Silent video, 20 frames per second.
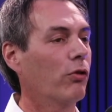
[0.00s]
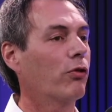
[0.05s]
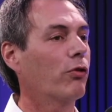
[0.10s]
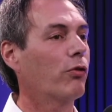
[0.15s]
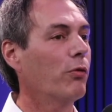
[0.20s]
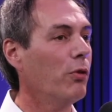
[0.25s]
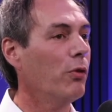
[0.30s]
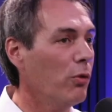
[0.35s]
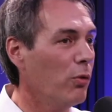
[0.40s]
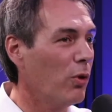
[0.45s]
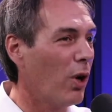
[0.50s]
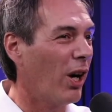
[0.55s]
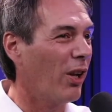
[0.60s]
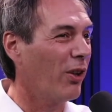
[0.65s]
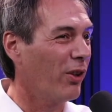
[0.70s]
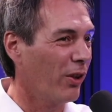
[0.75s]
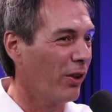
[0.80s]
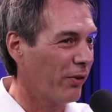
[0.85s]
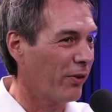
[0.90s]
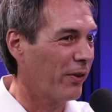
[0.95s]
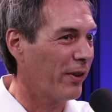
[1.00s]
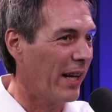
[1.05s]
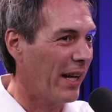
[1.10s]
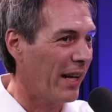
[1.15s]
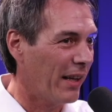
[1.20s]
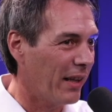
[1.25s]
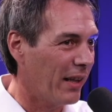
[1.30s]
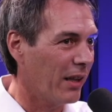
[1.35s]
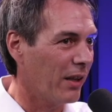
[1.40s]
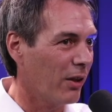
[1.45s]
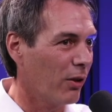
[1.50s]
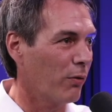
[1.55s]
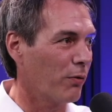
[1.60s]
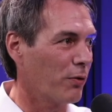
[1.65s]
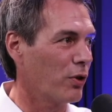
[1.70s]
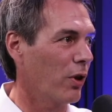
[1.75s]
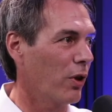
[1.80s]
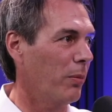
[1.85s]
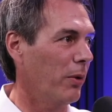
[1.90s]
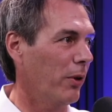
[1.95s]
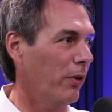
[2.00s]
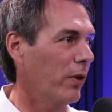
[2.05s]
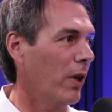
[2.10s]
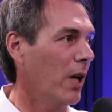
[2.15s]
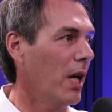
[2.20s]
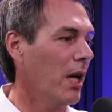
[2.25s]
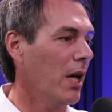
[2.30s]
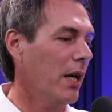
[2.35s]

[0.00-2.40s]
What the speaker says: true understanding of shoppers.